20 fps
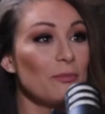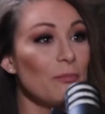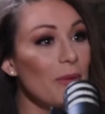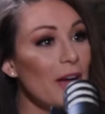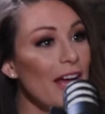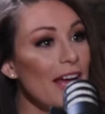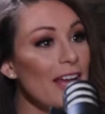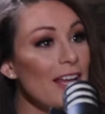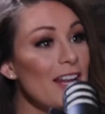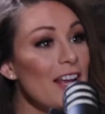
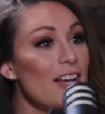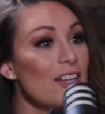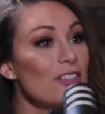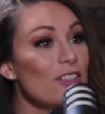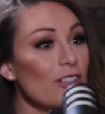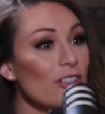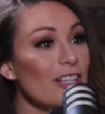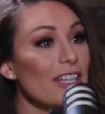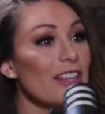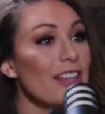but
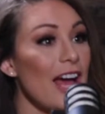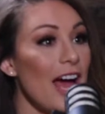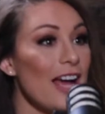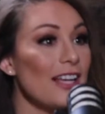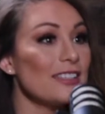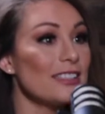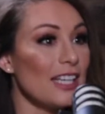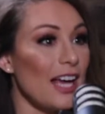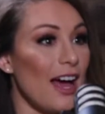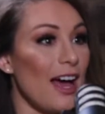during
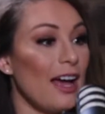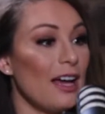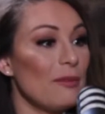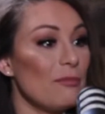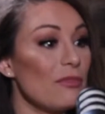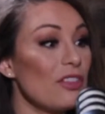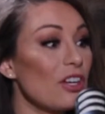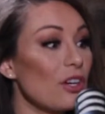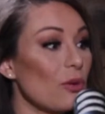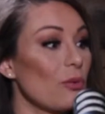that
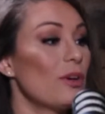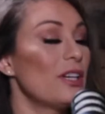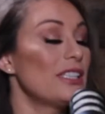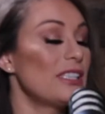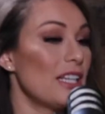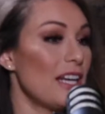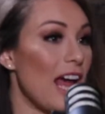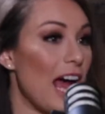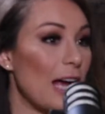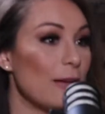time, there was
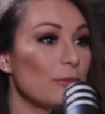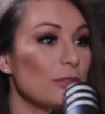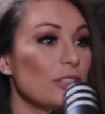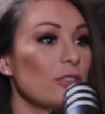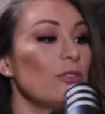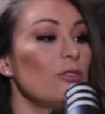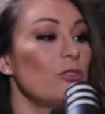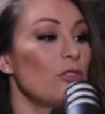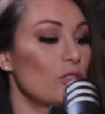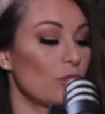an
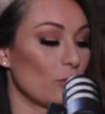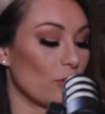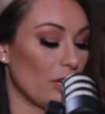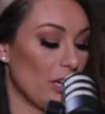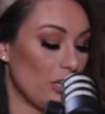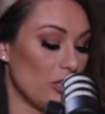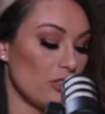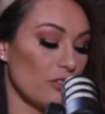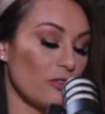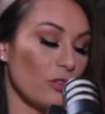absolute
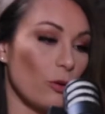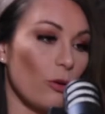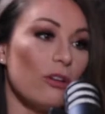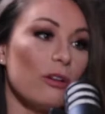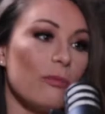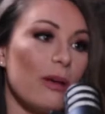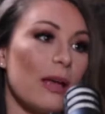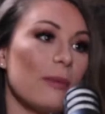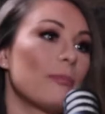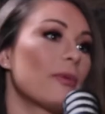shortage of
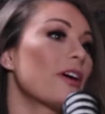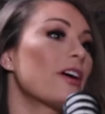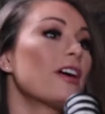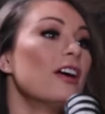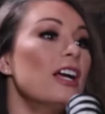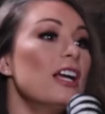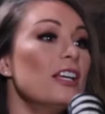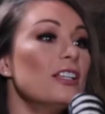toilet paper.